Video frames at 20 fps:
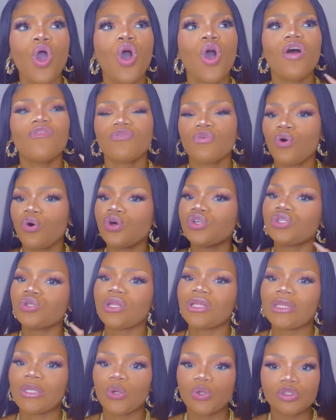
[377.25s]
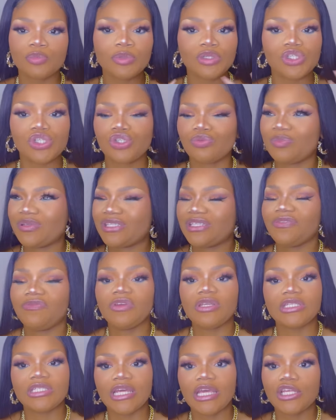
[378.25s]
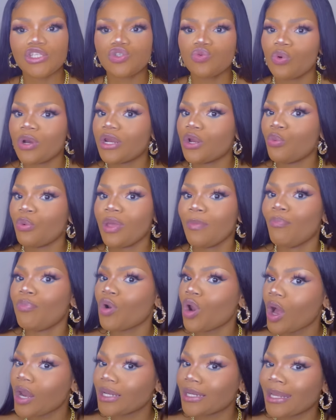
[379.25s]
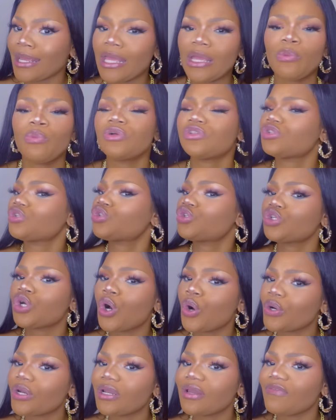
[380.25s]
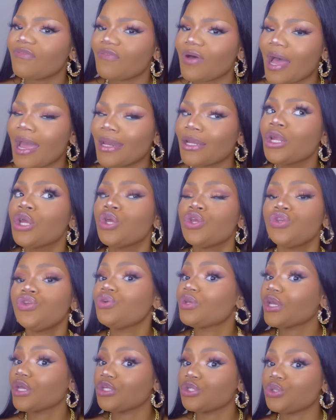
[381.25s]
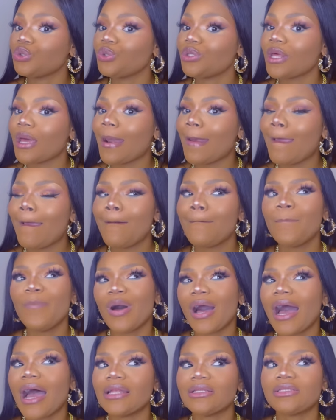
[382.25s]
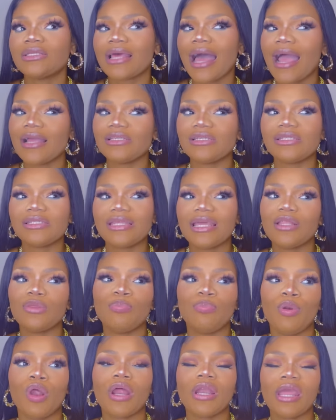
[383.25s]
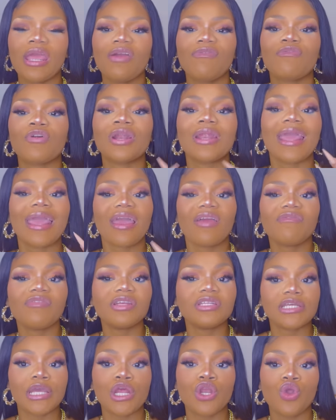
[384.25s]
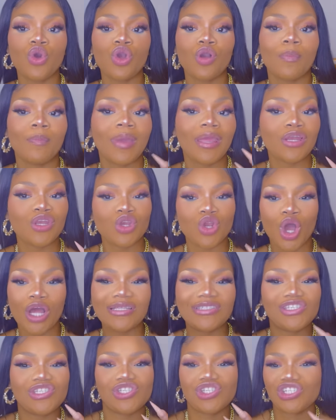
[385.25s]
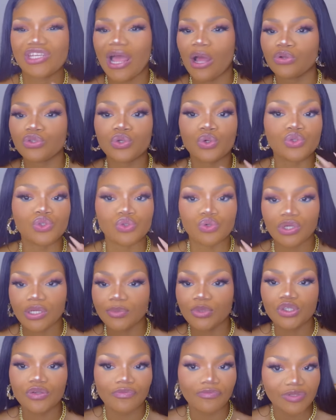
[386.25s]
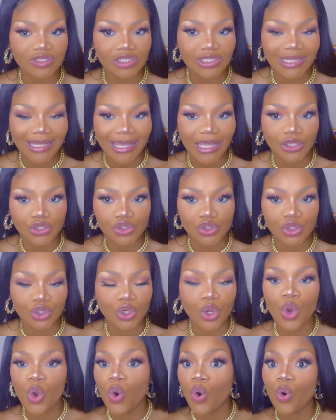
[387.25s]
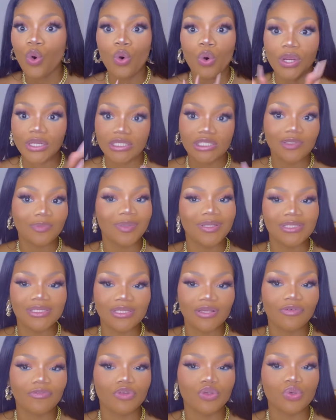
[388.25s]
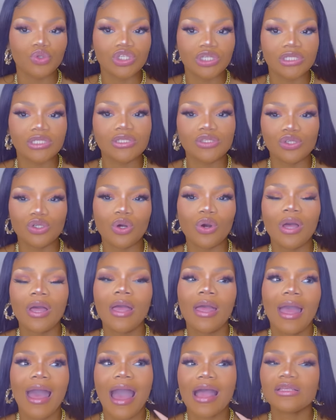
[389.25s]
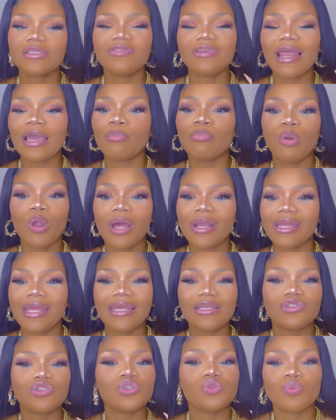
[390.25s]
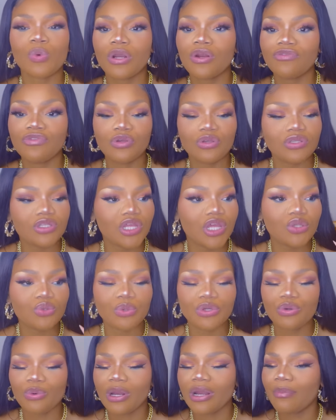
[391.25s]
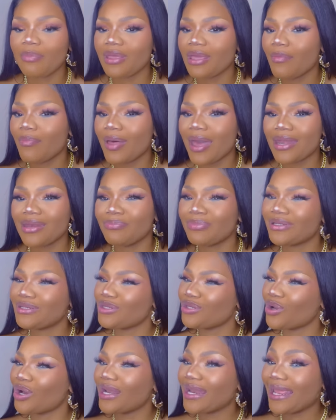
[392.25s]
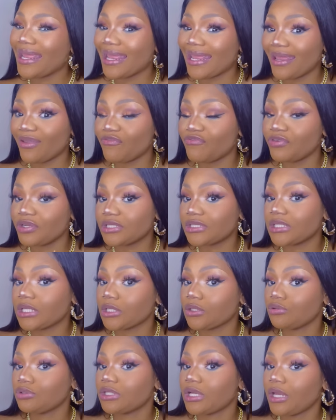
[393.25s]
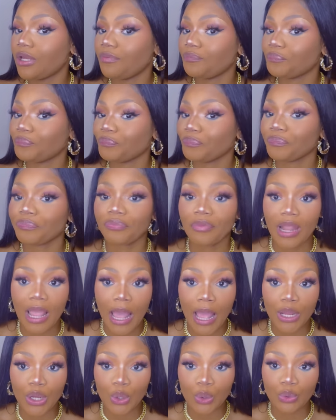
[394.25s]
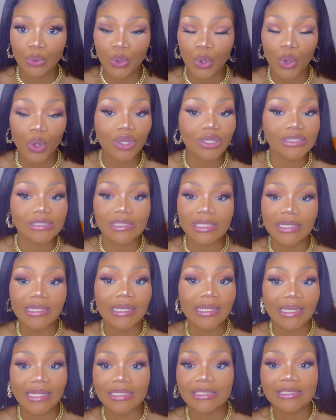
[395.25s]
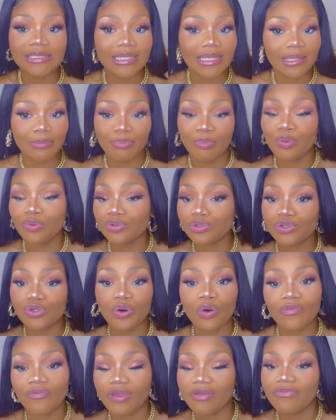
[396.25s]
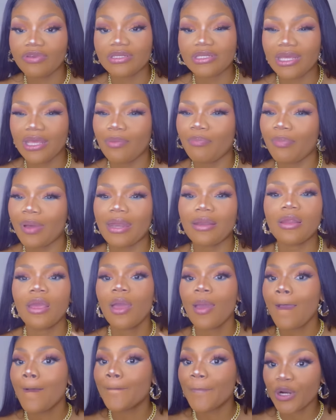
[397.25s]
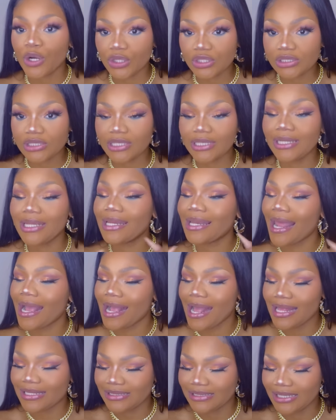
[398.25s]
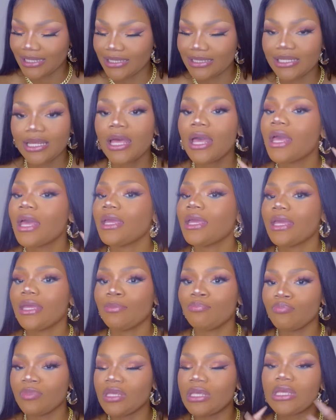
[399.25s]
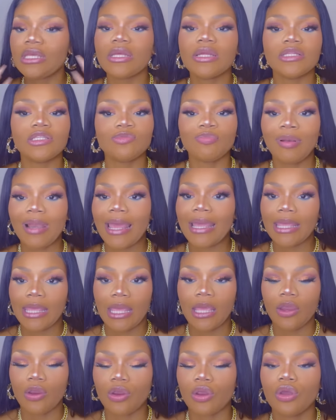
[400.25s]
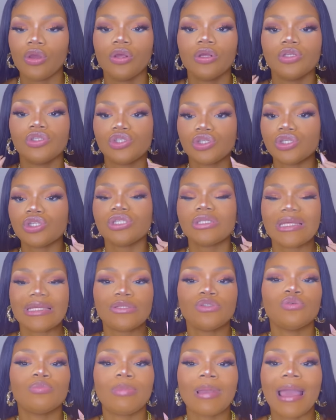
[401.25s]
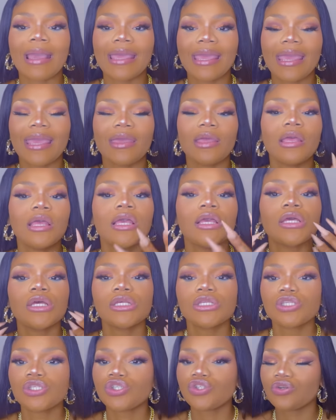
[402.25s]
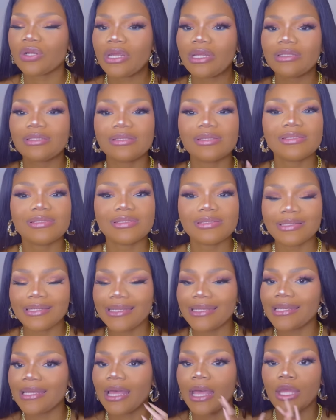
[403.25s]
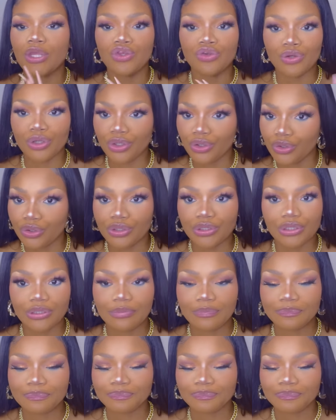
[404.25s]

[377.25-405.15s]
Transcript: Of course, on those specific days, you want to wear blonde hair, which is totally fine. You can do that. But I just think blonde hair for an everyday look may not shout or scream sophistication or expensive. You just, you know, I just feel like blonde hair is just one of those days when you want to be a baddie, but not every single day. I don't know, because Nini Leaks pulls it off every day. But personally, like I said, me, it's black hair. Just stick to black hair, straight, sleek, and you're good.